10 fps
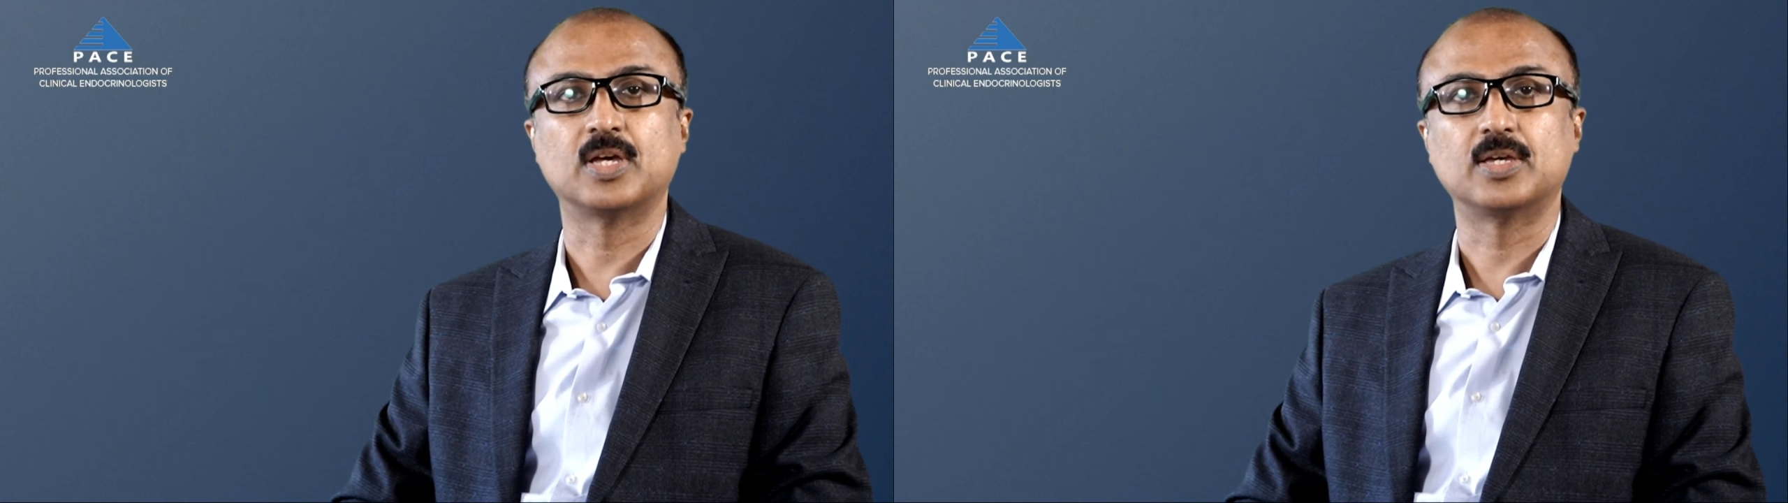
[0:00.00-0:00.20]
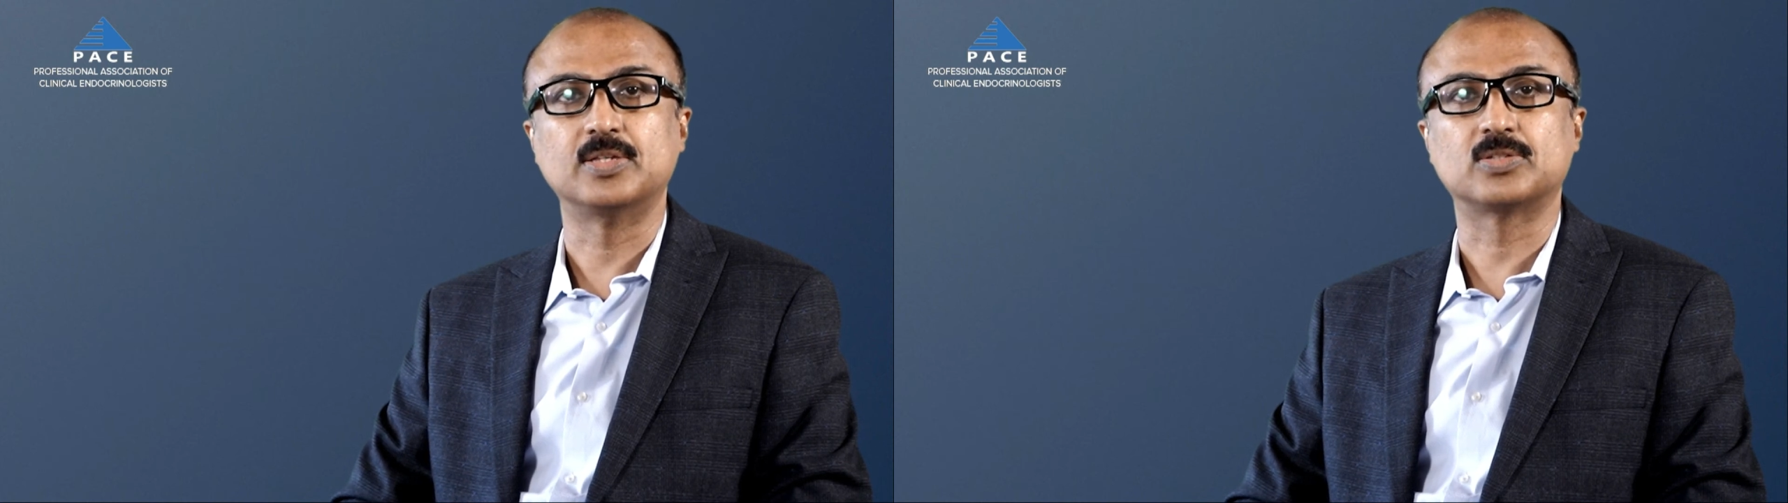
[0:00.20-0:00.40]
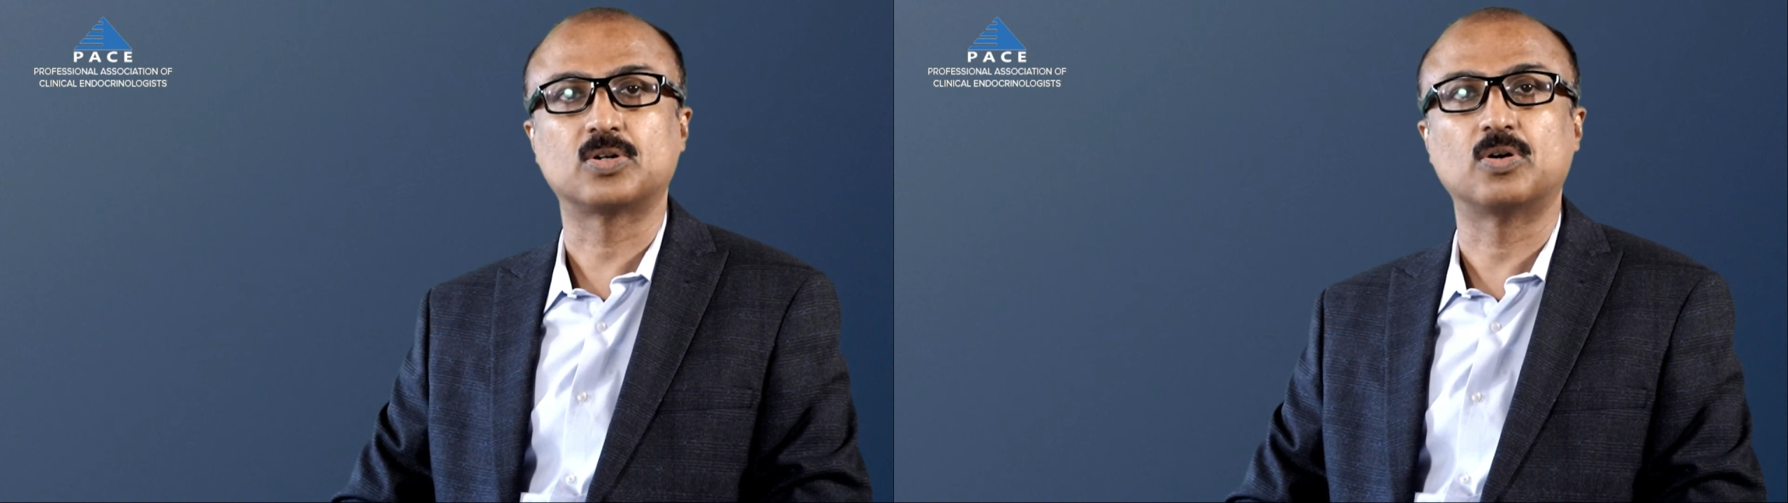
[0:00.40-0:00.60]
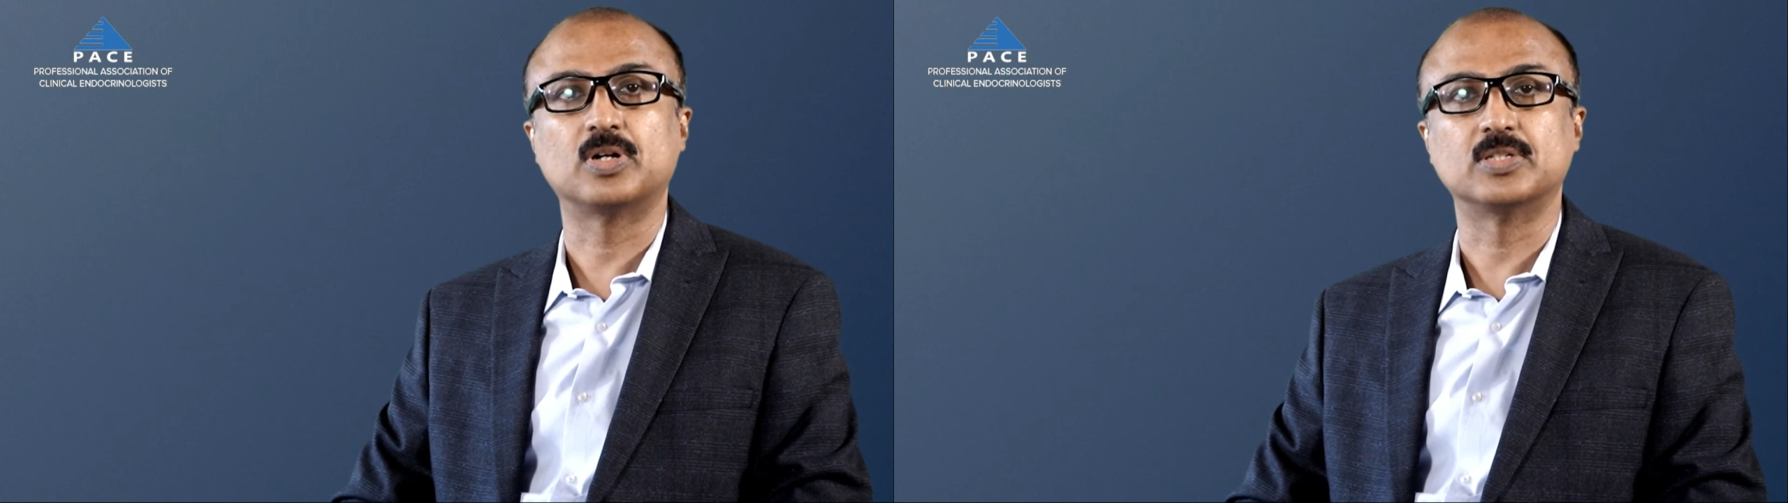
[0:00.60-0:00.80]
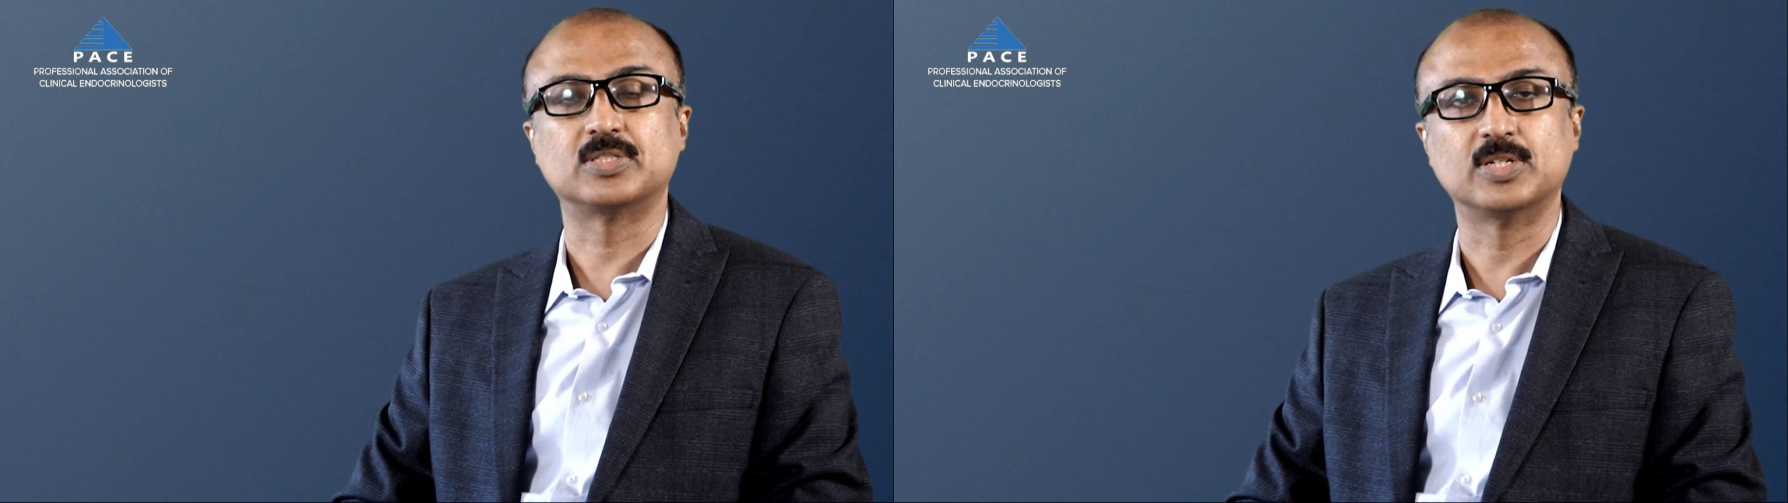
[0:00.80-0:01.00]
is
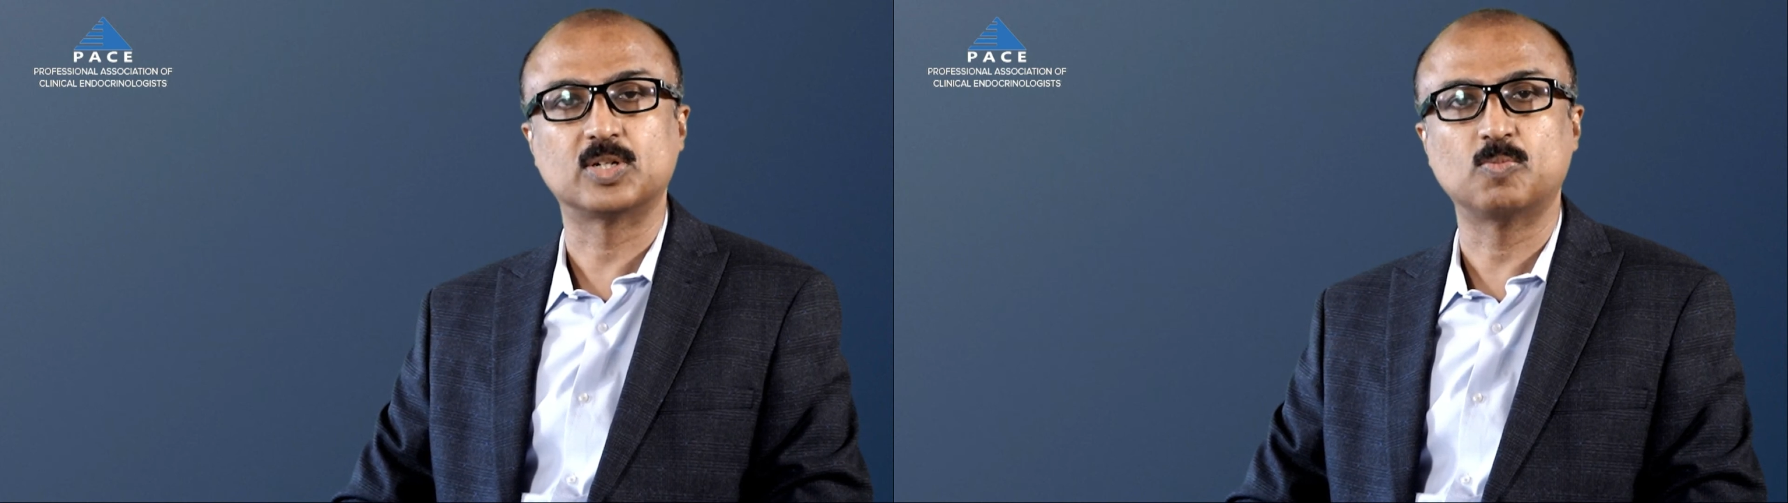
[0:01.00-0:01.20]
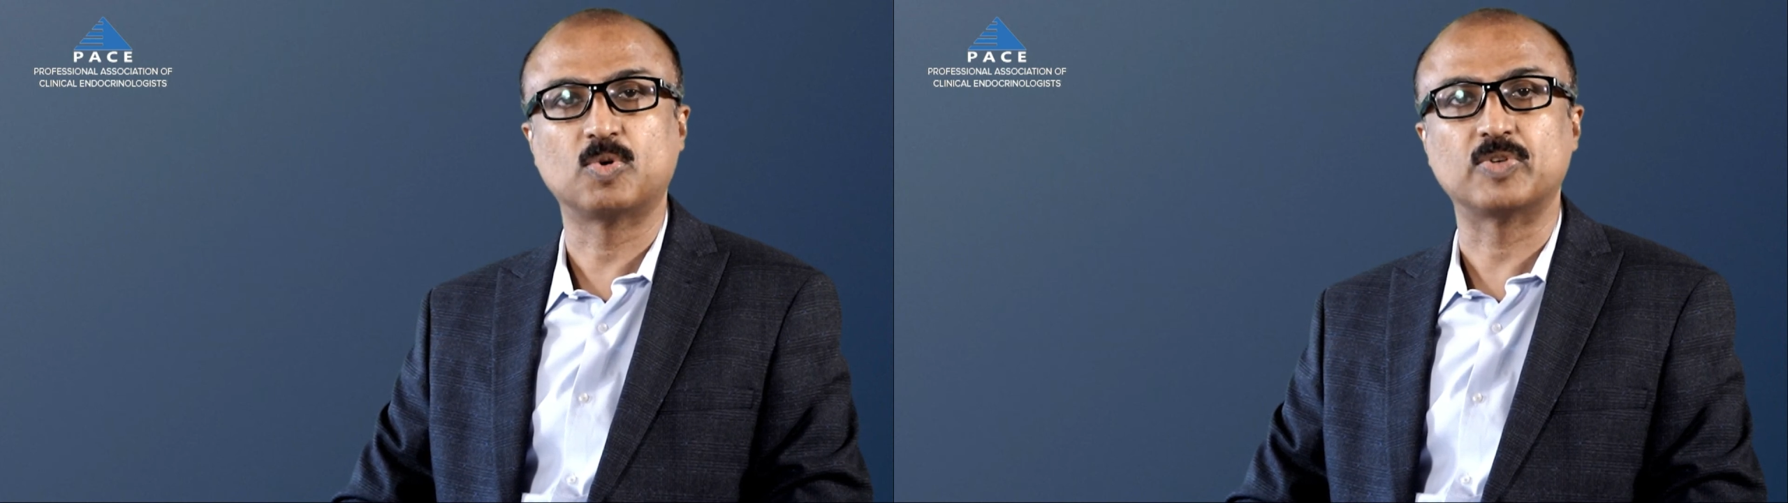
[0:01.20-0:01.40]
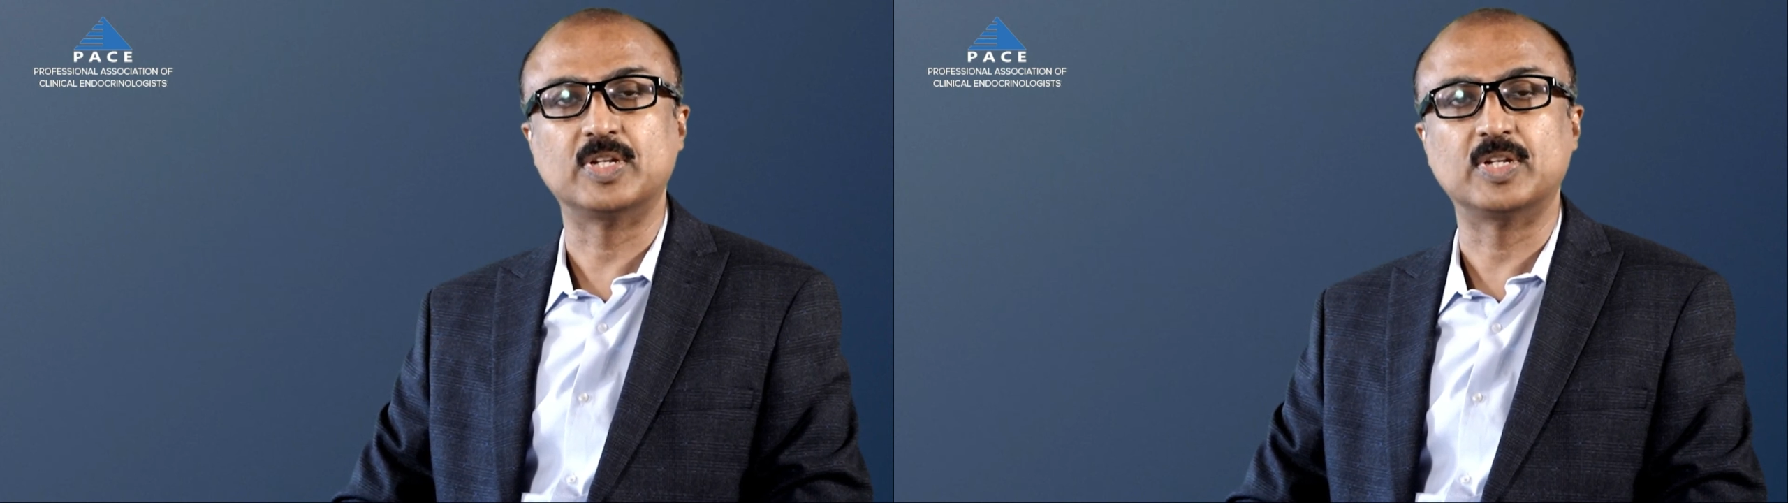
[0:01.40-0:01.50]
called syndrome of